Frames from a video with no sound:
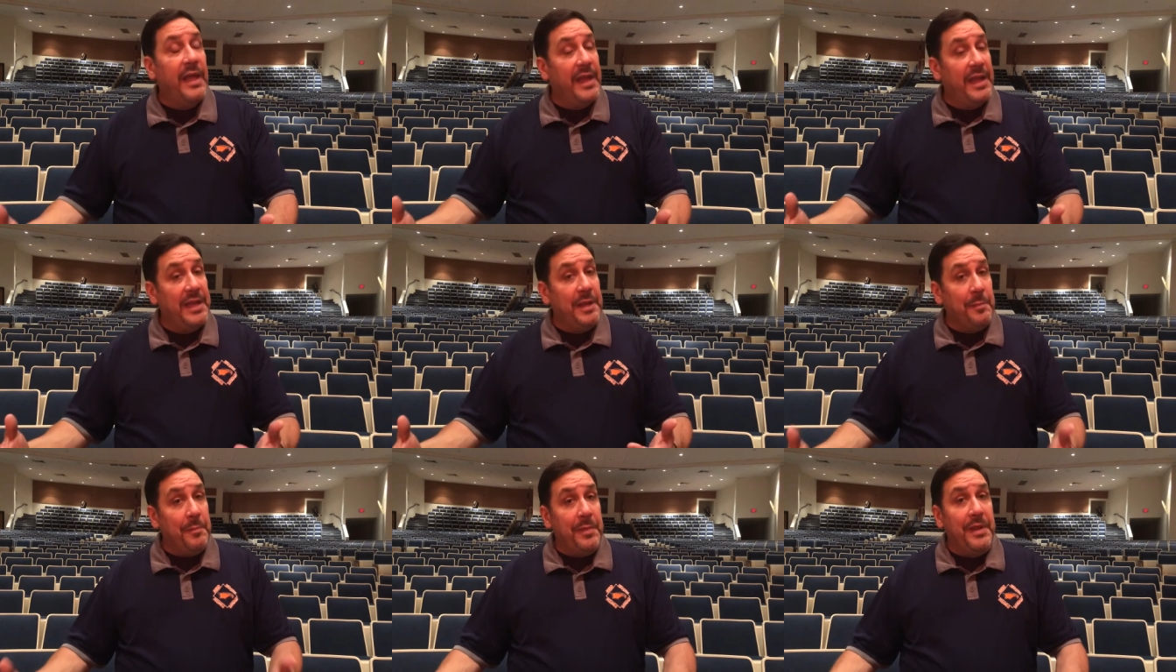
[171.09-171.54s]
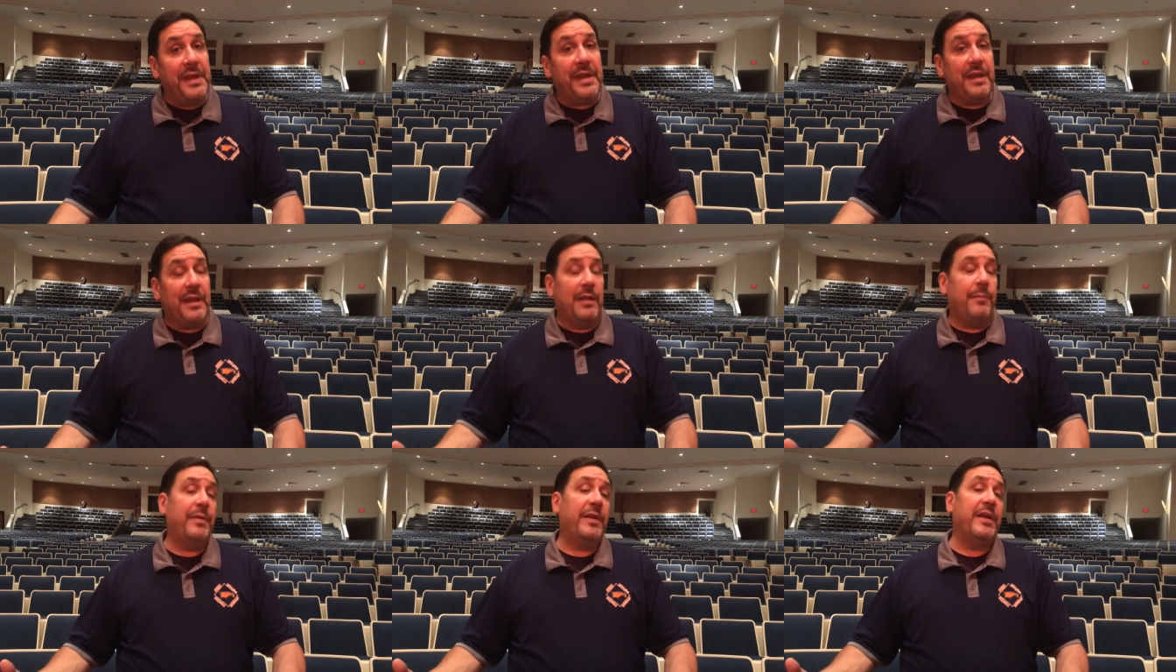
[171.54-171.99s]
And
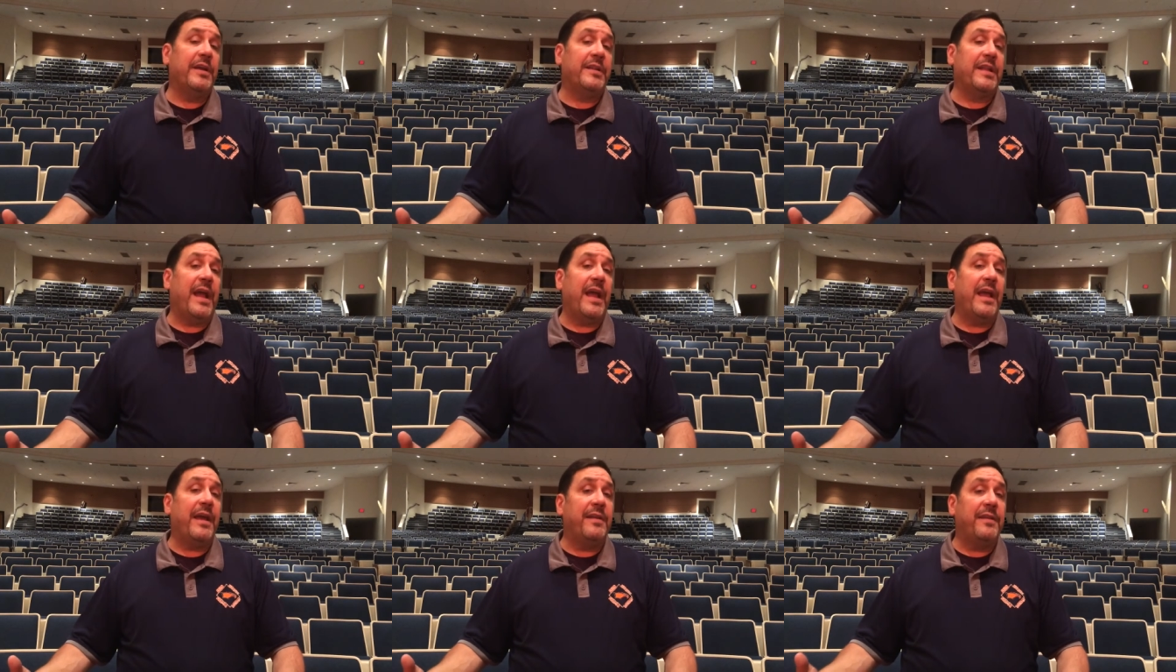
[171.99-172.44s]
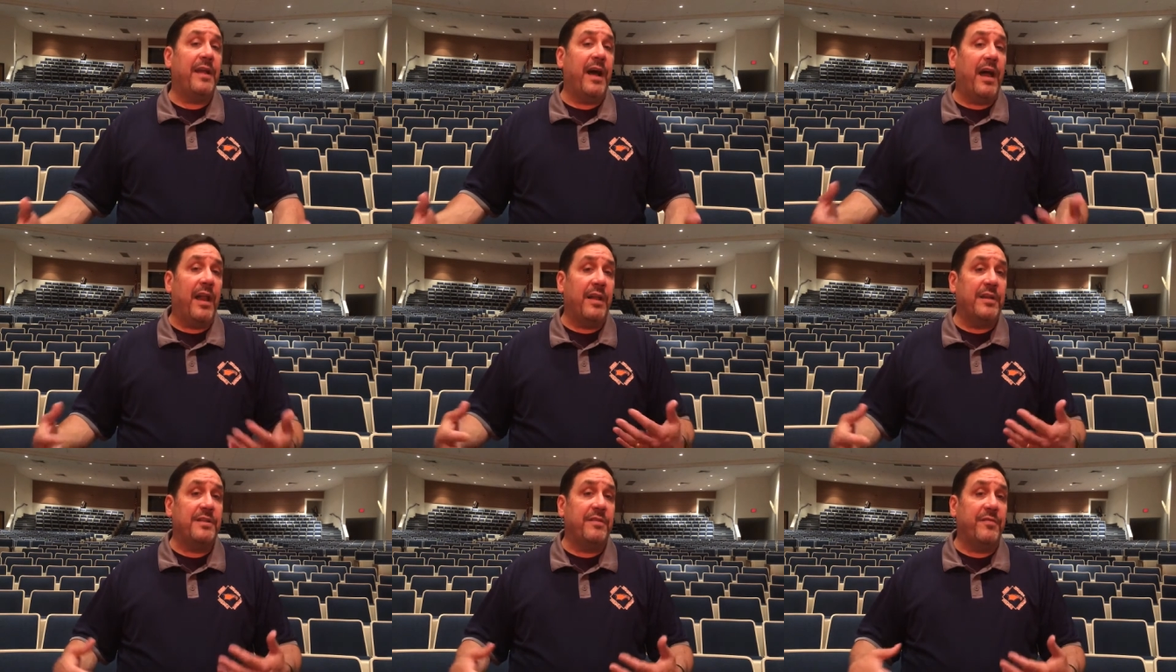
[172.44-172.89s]
immediately, because I had
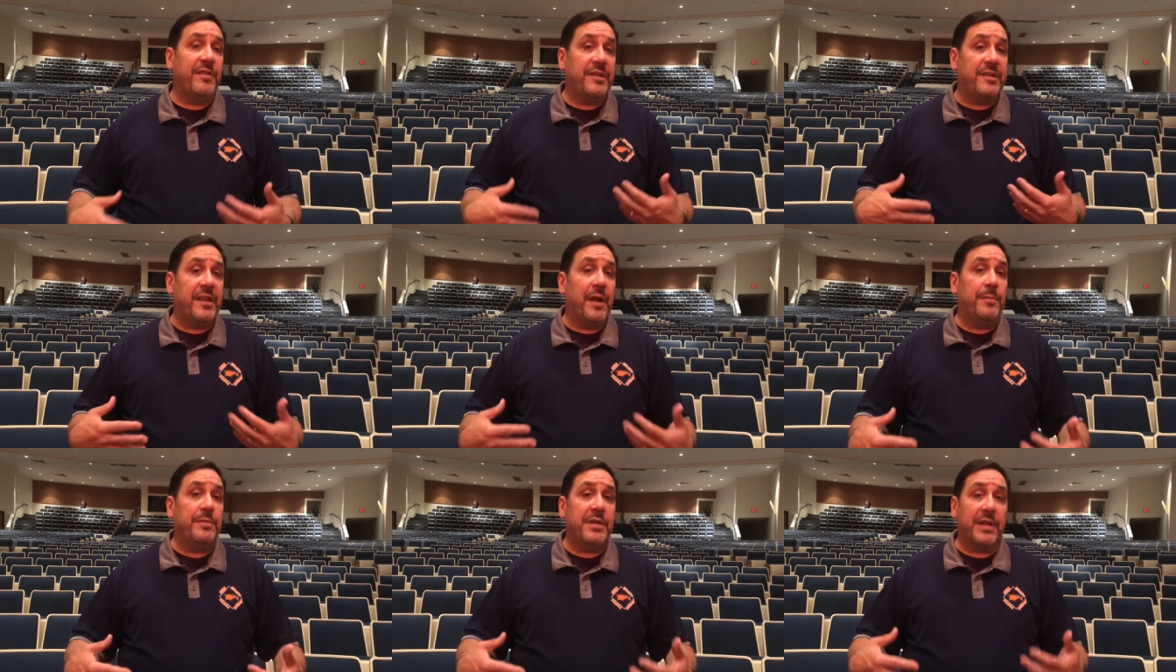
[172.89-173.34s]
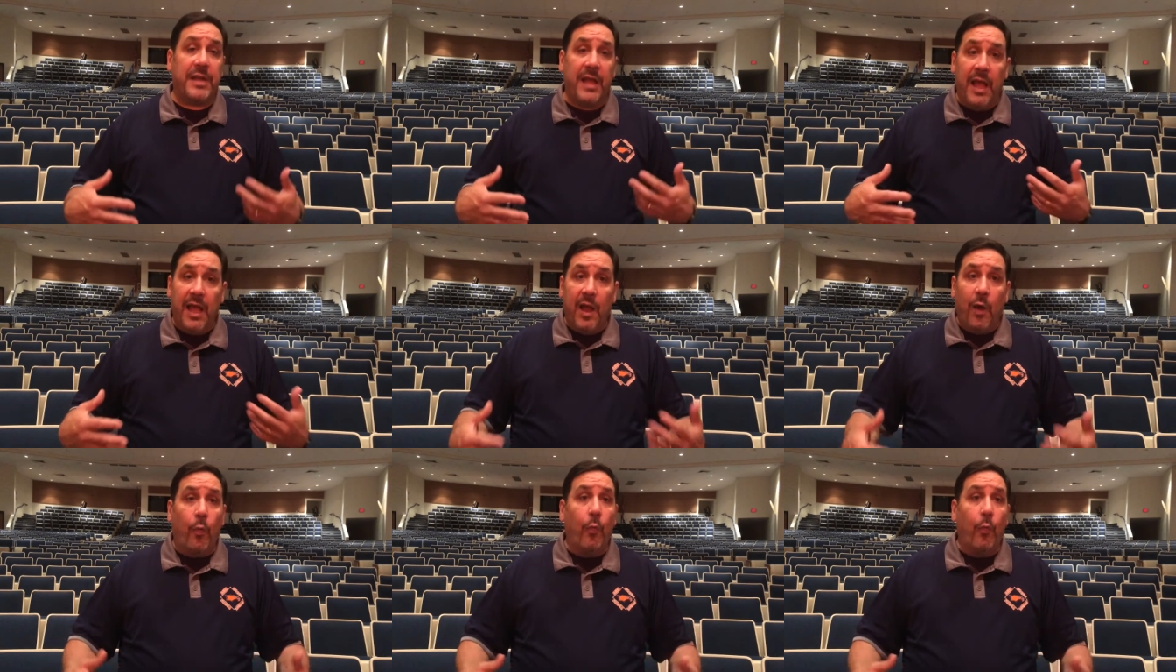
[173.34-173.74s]
knowledge of the subject,